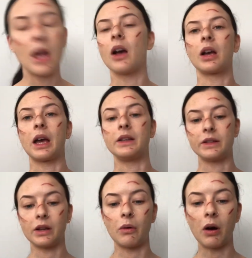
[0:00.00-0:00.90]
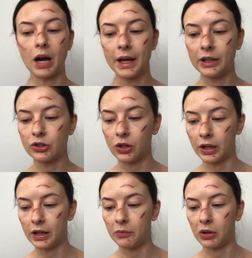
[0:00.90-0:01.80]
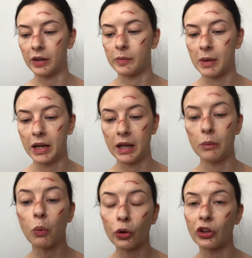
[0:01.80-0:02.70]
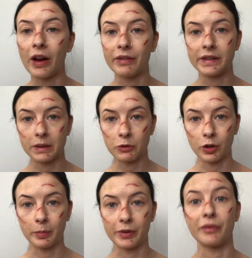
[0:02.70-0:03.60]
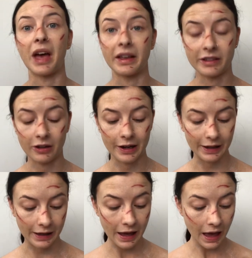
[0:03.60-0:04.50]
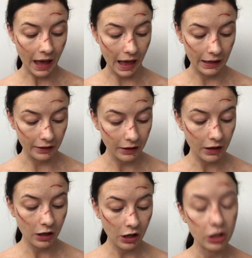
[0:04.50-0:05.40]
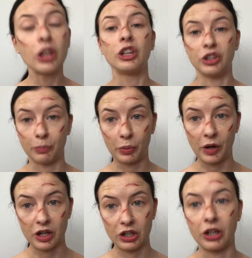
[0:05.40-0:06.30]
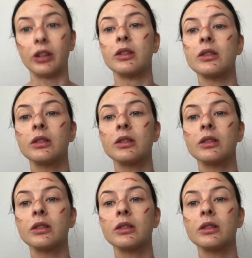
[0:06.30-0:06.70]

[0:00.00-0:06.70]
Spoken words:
Okay, so highly strung in them days meant he was having symptoms of anxiety and depression.